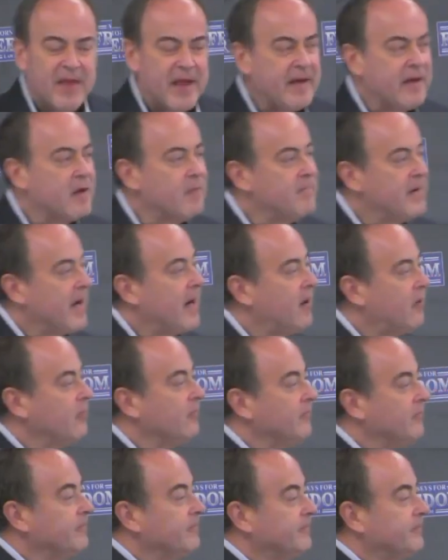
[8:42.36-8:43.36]
think
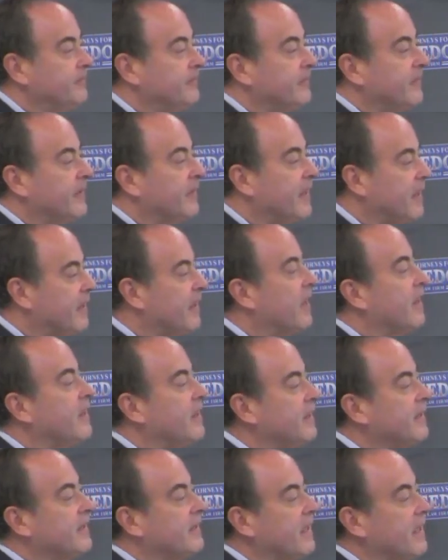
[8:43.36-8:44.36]
about the
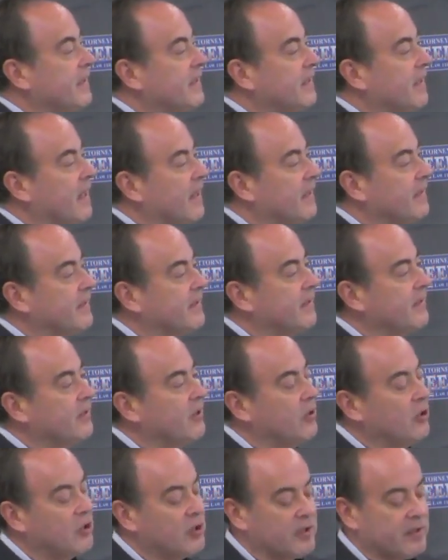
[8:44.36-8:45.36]
United States
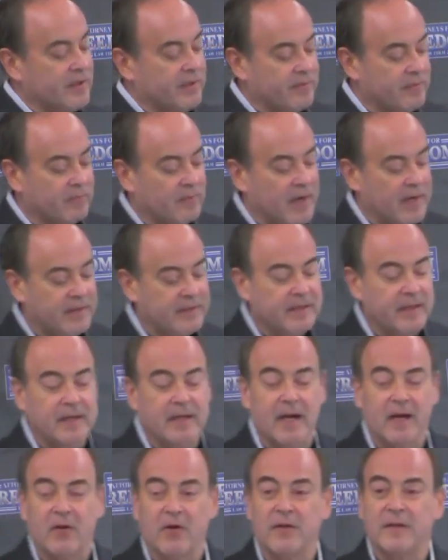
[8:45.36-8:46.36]
Constitution and the rights
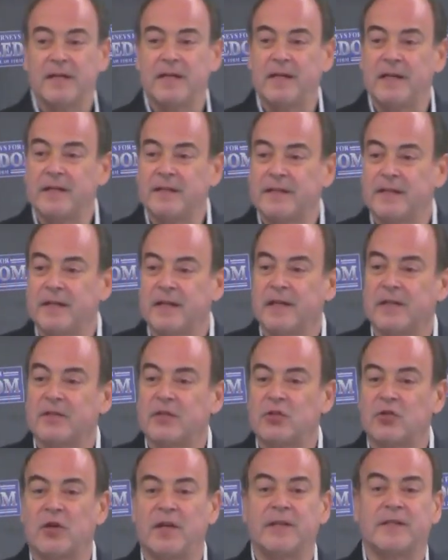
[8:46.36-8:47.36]
it guarantees, the
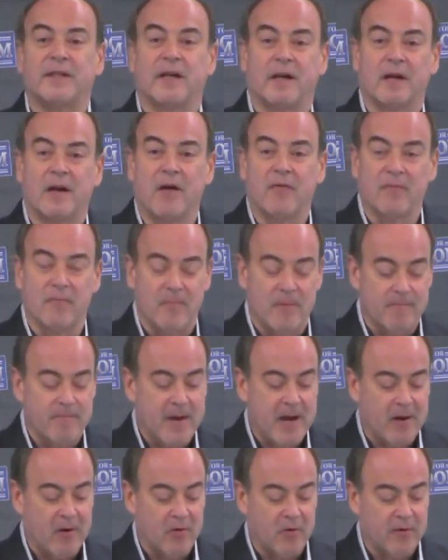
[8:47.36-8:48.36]
constraints on government
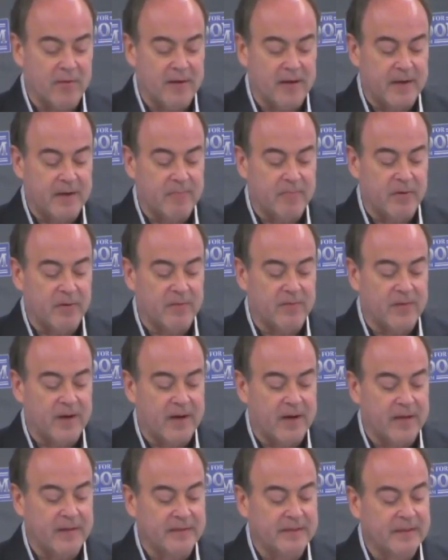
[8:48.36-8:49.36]
power that it
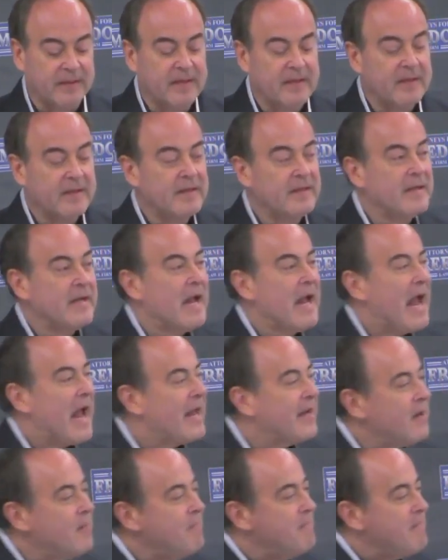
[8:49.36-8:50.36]
provides,
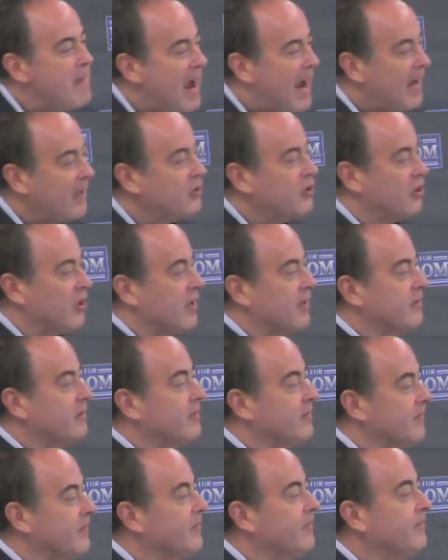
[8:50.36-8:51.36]
and
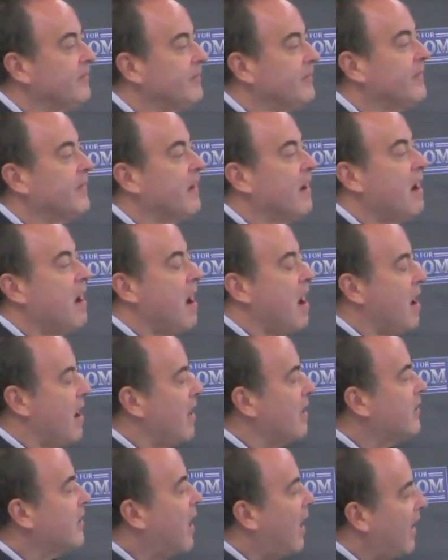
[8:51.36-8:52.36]
imagine
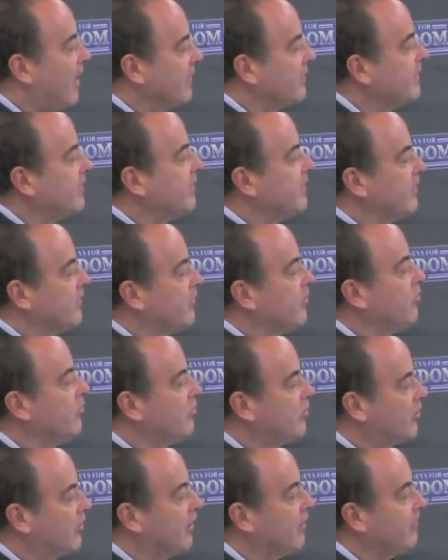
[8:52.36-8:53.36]
a
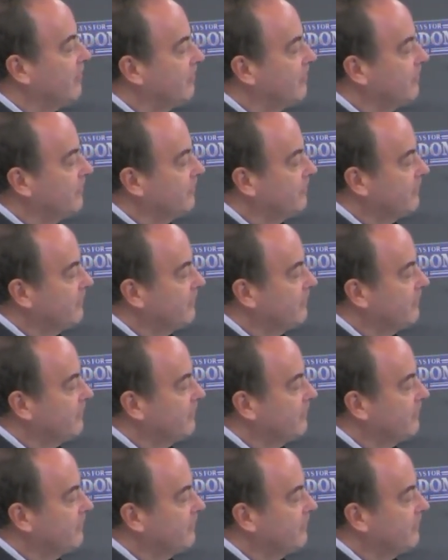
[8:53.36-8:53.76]
Constitution